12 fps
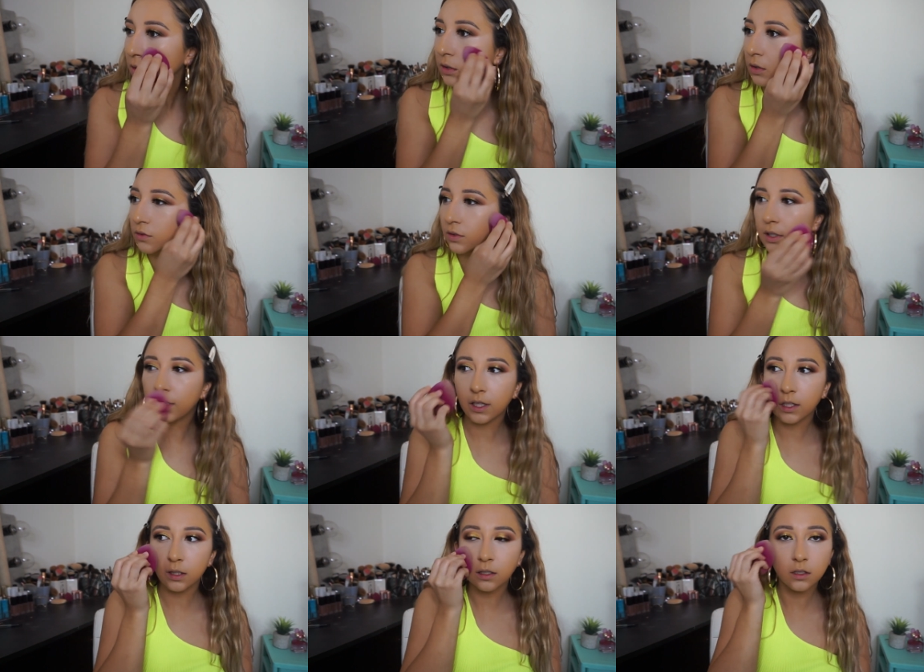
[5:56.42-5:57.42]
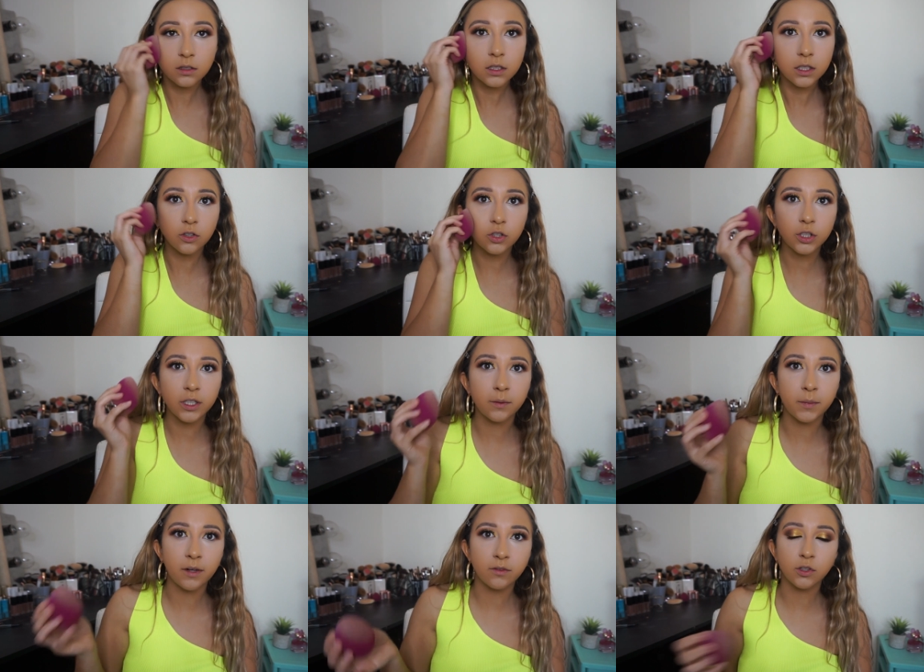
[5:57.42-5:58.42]
don't really like the concealer shade. I
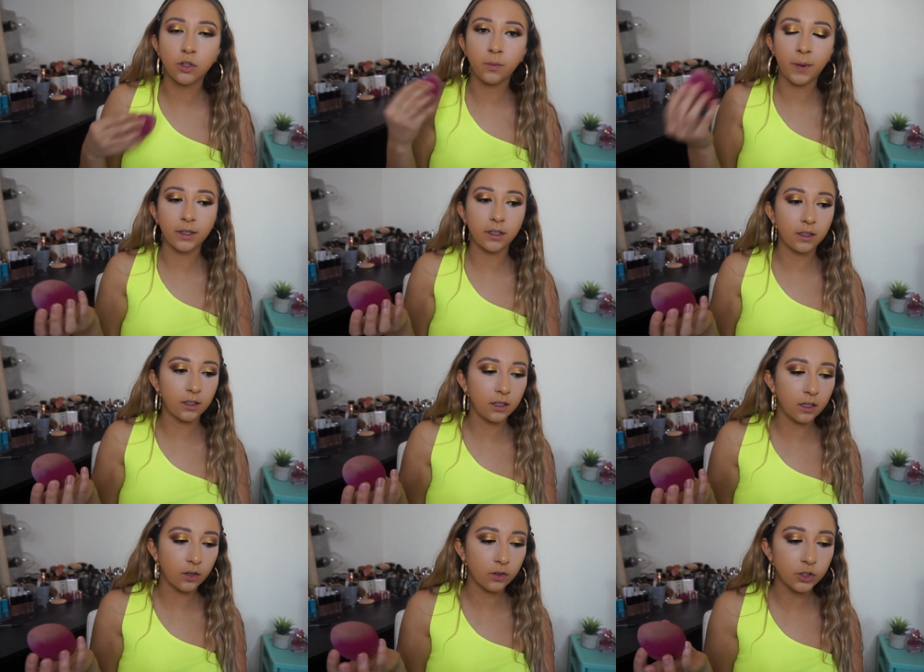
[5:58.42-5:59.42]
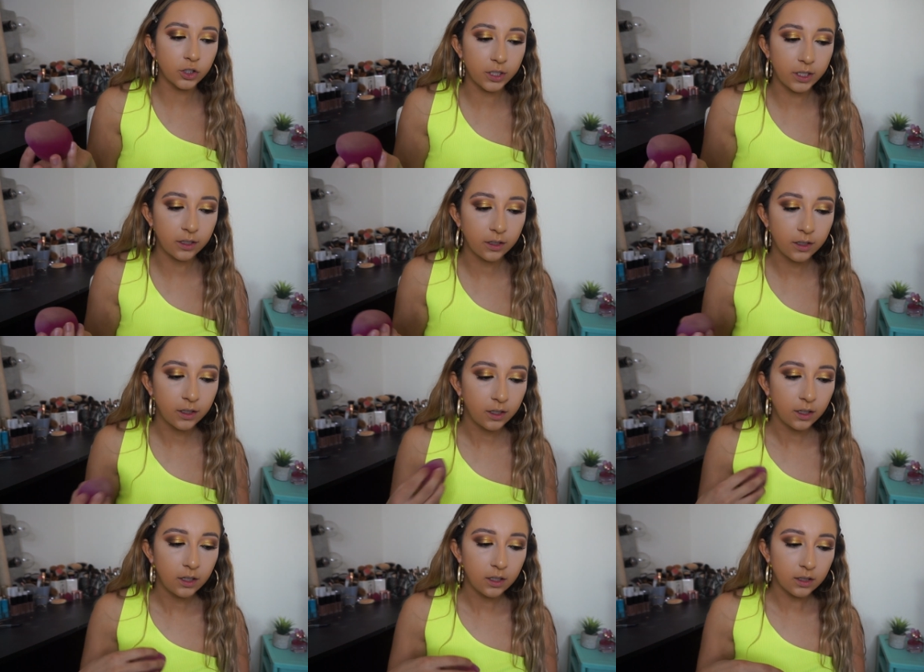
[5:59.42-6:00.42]
may have to go back and get another shade.
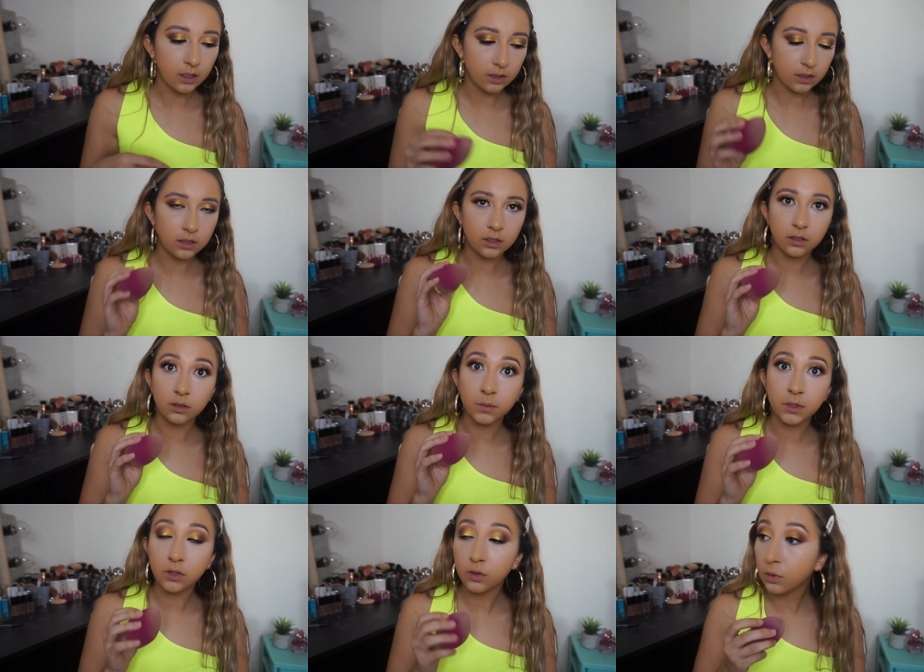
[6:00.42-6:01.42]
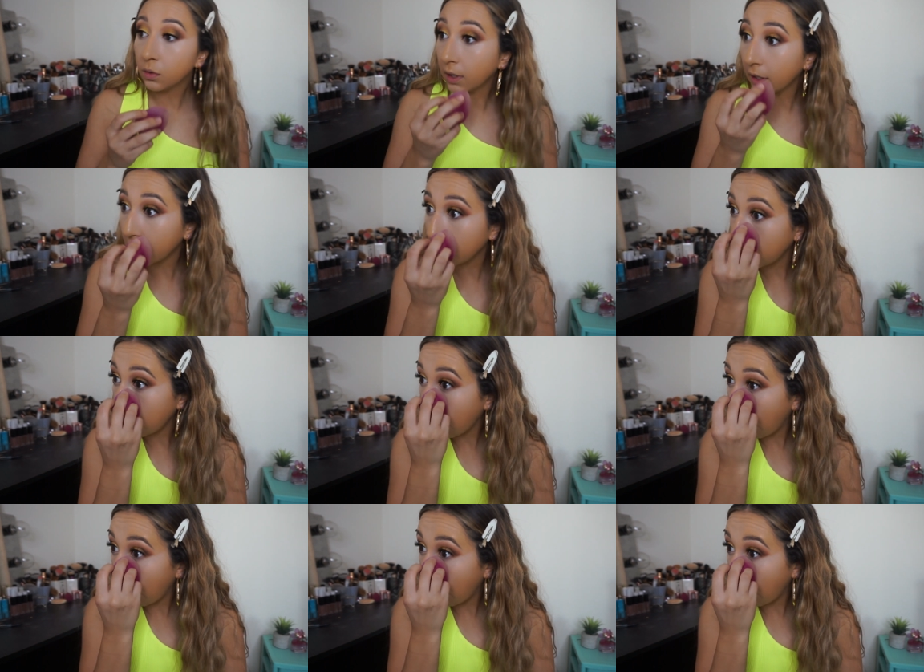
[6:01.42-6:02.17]
This is a little bit too light.